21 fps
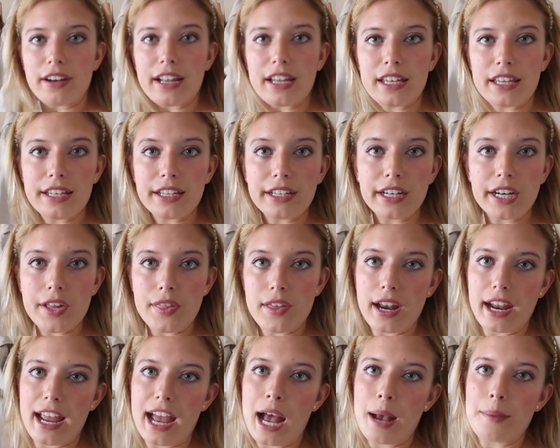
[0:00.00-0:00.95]
right here
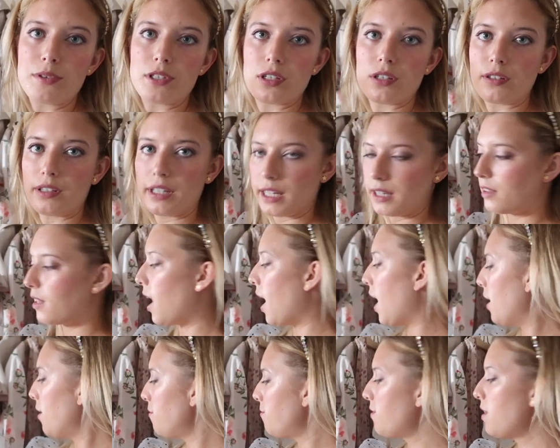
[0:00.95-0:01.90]
that I absolutely
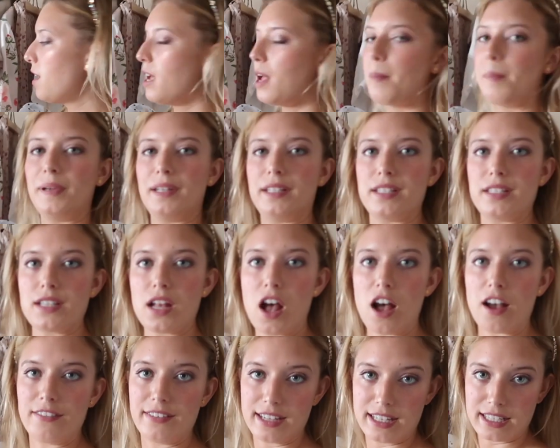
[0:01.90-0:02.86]
love, but it's
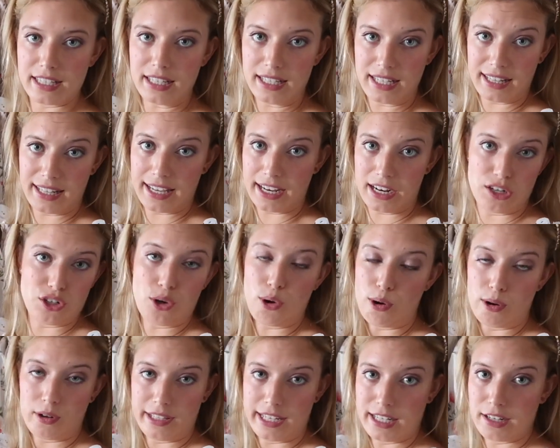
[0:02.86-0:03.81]
obviously like a
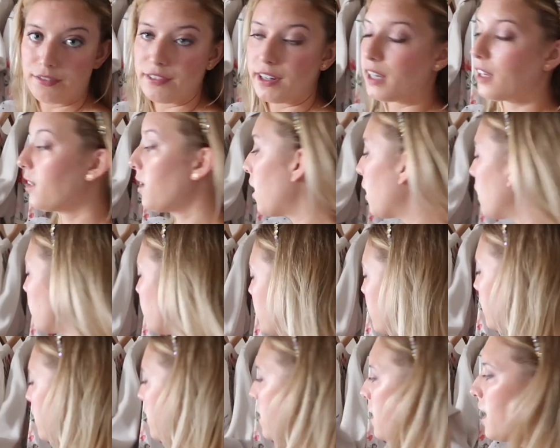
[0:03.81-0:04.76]
totally different
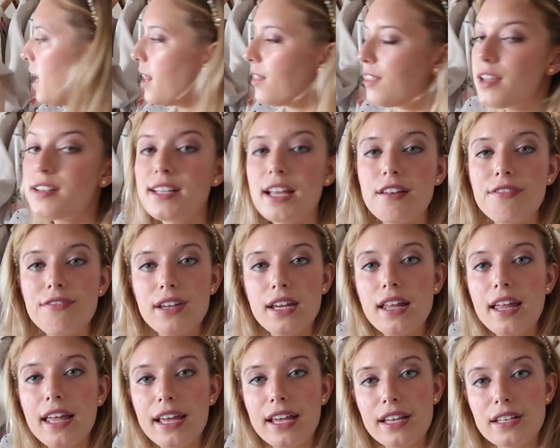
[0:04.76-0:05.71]
color. This I
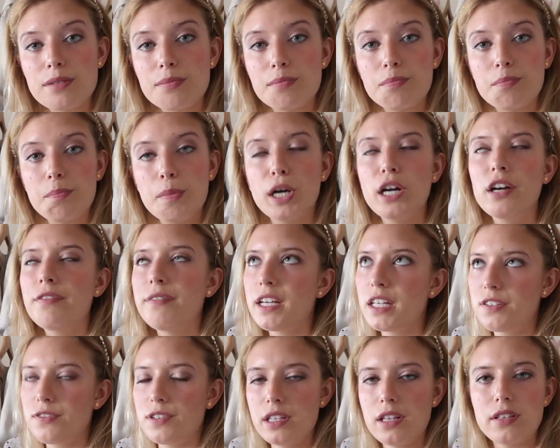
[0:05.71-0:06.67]
feel like is
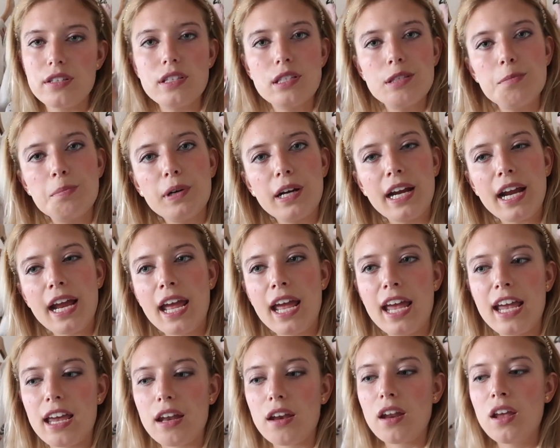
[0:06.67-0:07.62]
perfect for the
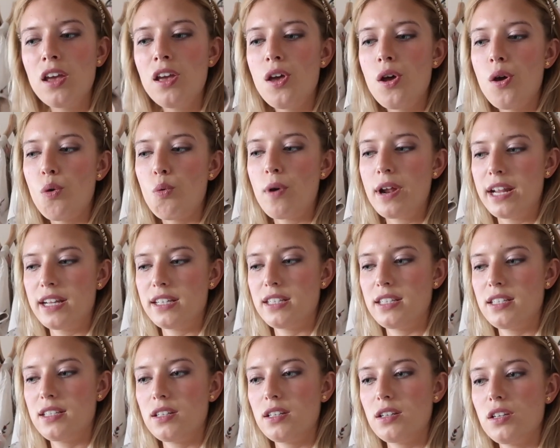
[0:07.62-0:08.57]
spring and when
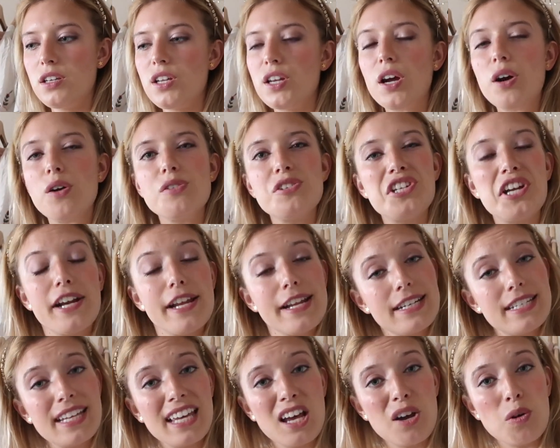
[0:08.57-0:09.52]
it's, you know,
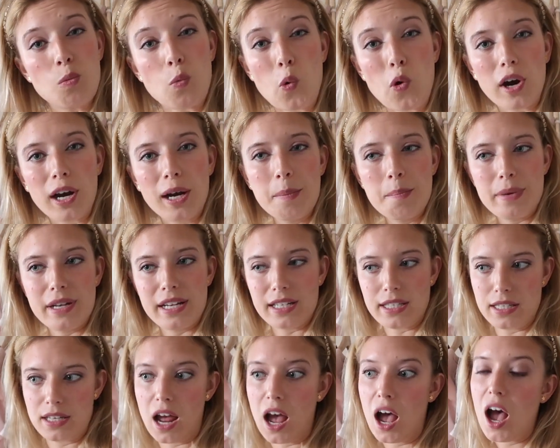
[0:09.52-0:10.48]
starting to get warm, but
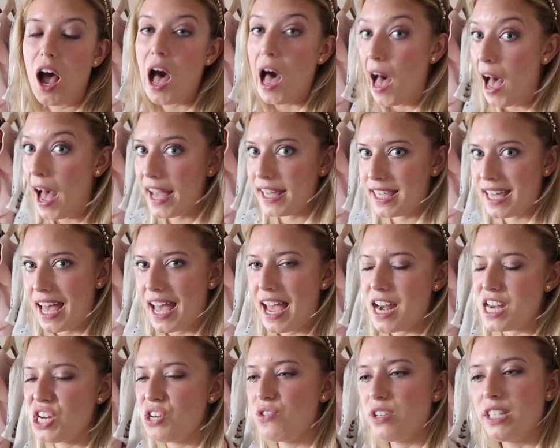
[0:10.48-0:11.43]
it's not hot yet
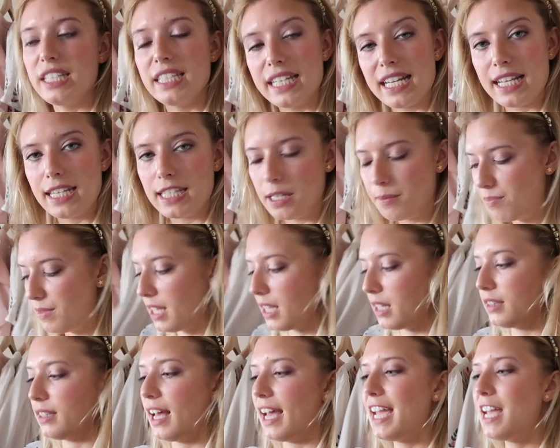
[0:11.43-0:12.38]
and you just need
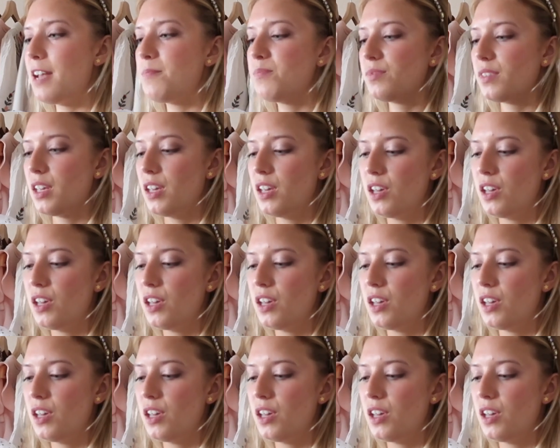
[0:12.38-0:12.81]
something light.